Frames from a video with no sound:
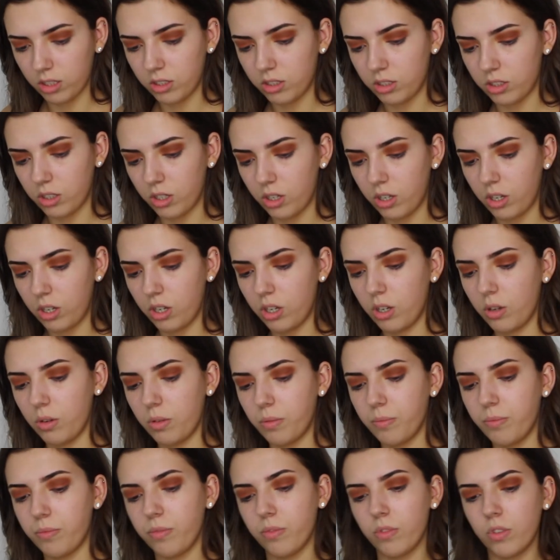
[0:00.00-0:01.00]
so
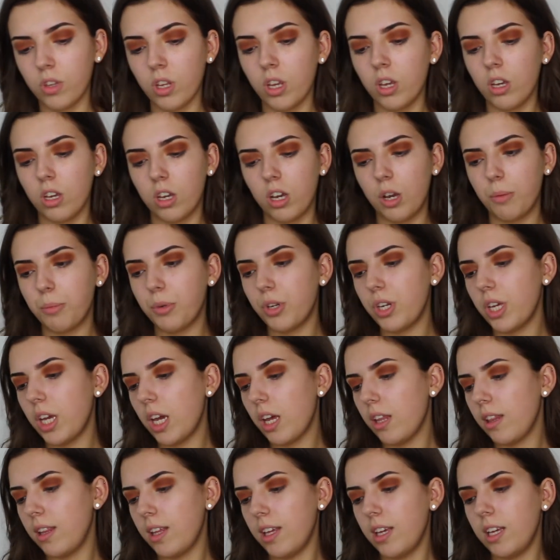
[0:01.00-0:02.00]
I'm going to
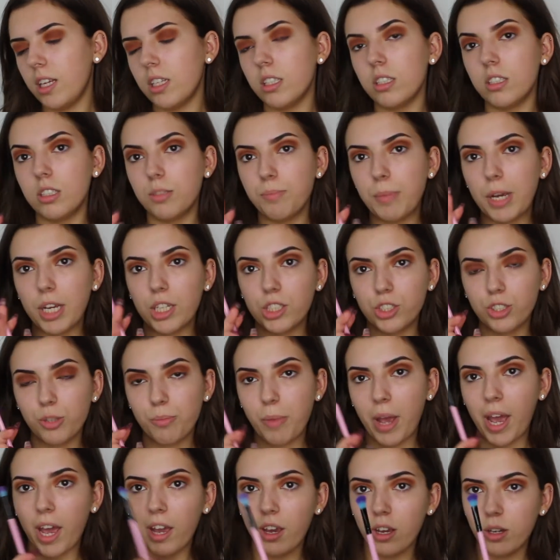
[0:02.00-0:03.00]
get the
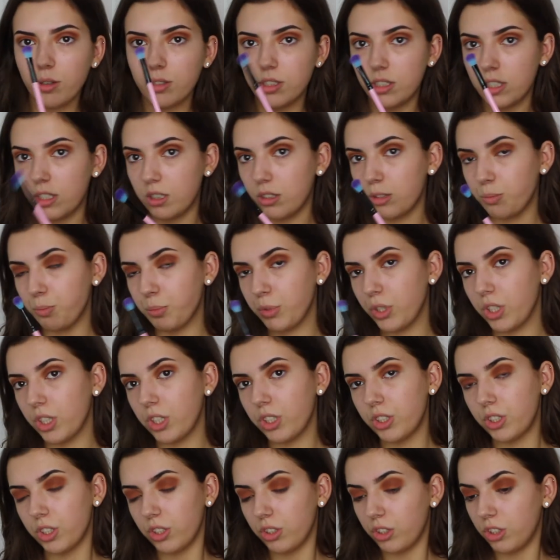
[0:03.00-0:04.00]
Spectrum A06
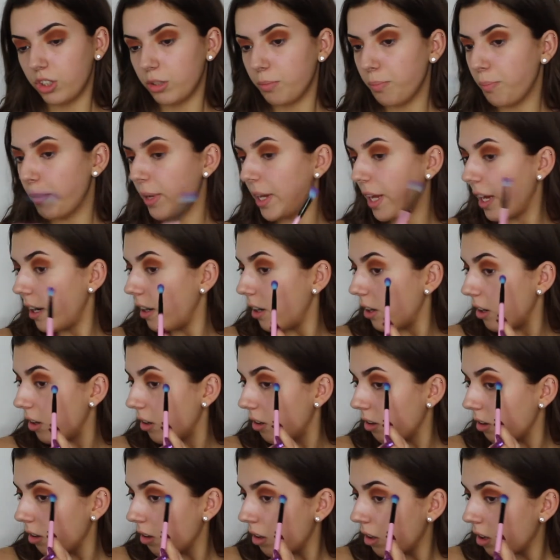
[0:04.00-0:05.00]
brush and just
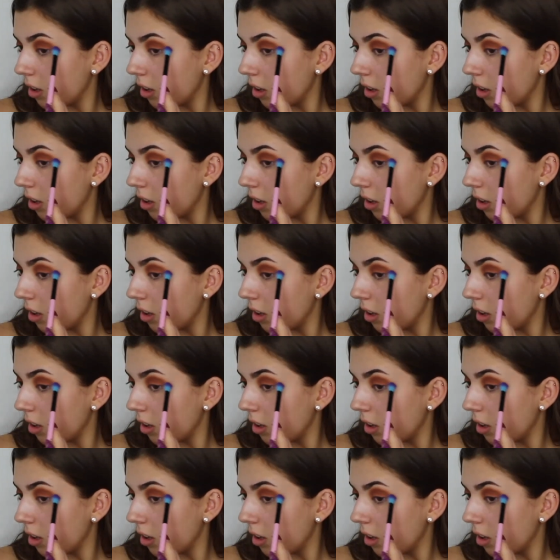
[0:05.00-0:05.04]
blend